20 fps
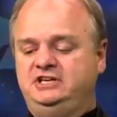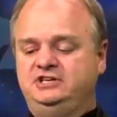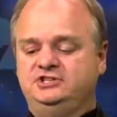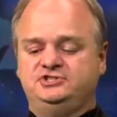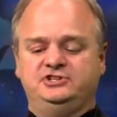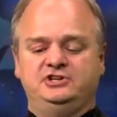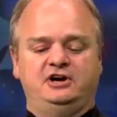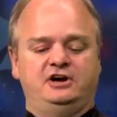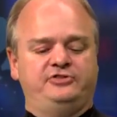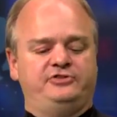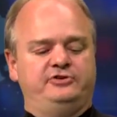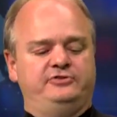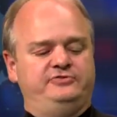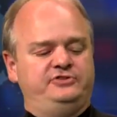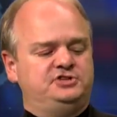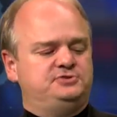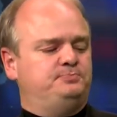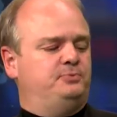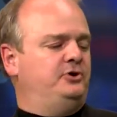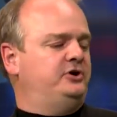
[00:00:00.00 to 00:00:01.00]
is the author of
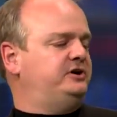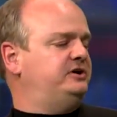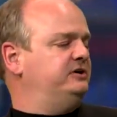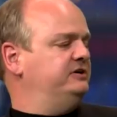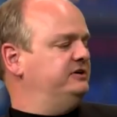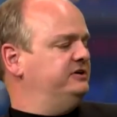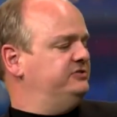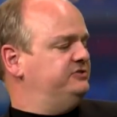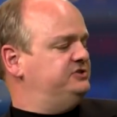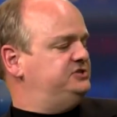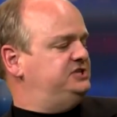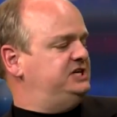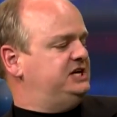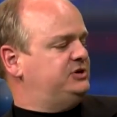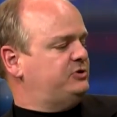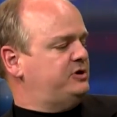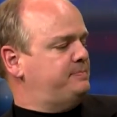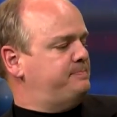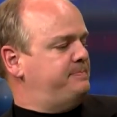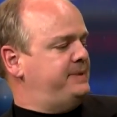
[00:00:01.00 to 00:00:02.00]
this book, The
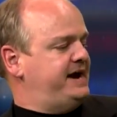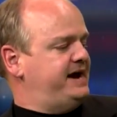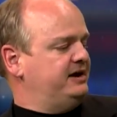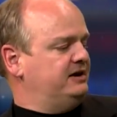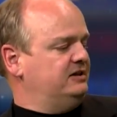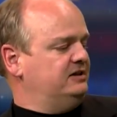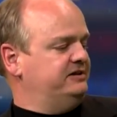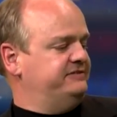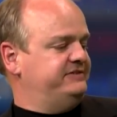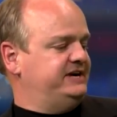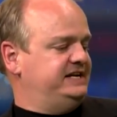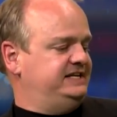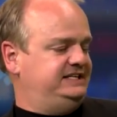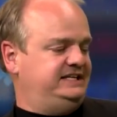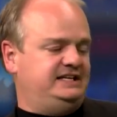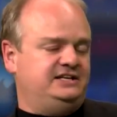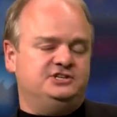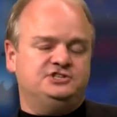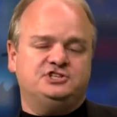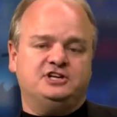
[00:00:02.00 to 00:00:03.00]
Secret Battle of
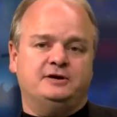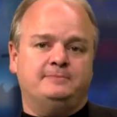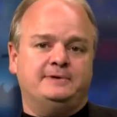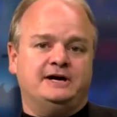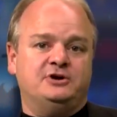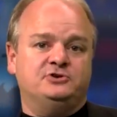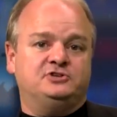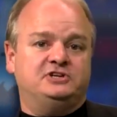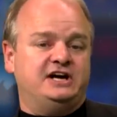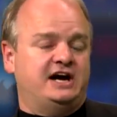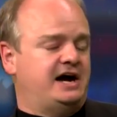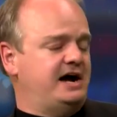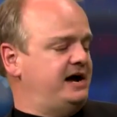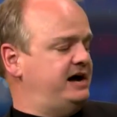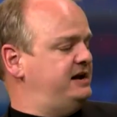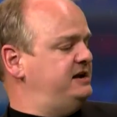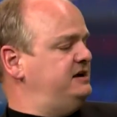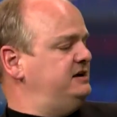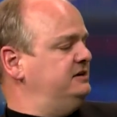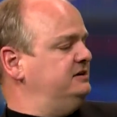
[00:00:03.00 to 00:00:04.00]
Ideas About
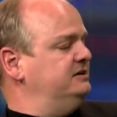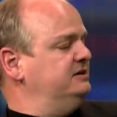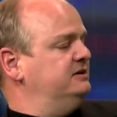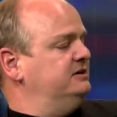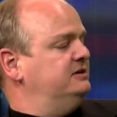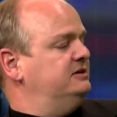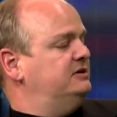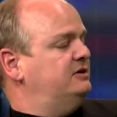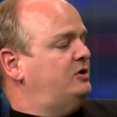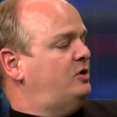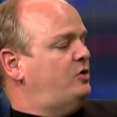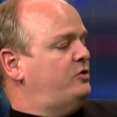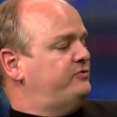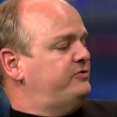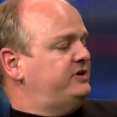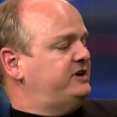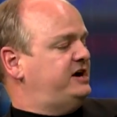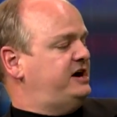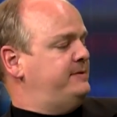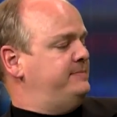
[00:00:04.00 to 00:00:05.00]
God
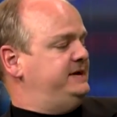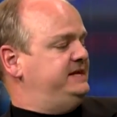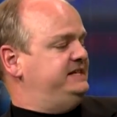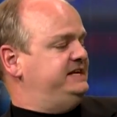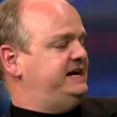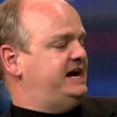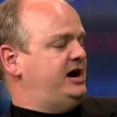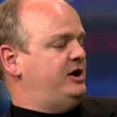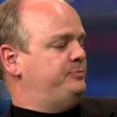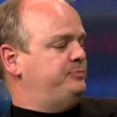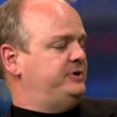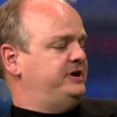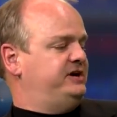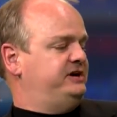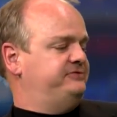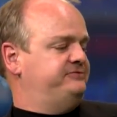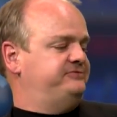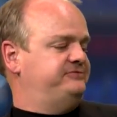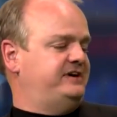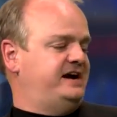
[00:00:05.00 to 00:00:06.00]
Overcoming the Outbreak
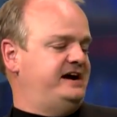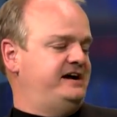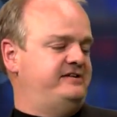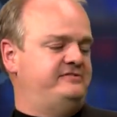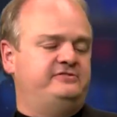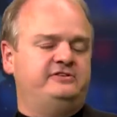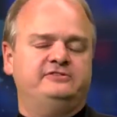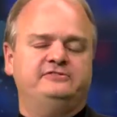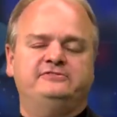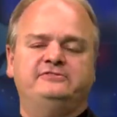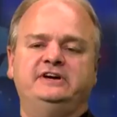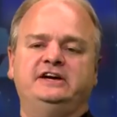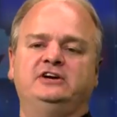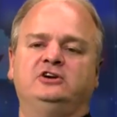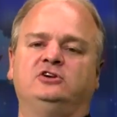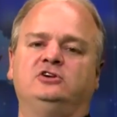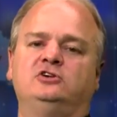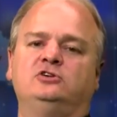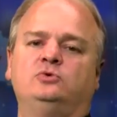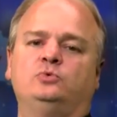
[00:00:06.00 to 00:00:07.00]
of Five
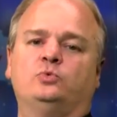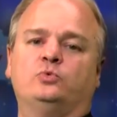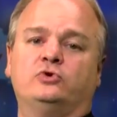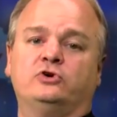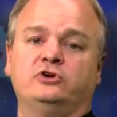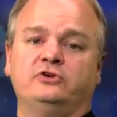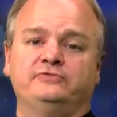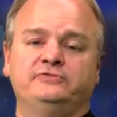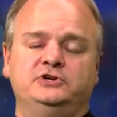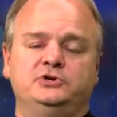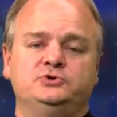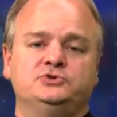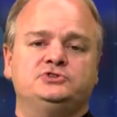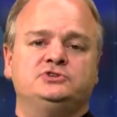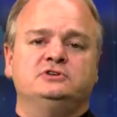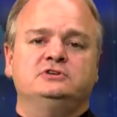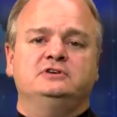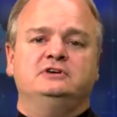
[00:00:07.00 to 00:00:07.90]
Fatal Worldviews.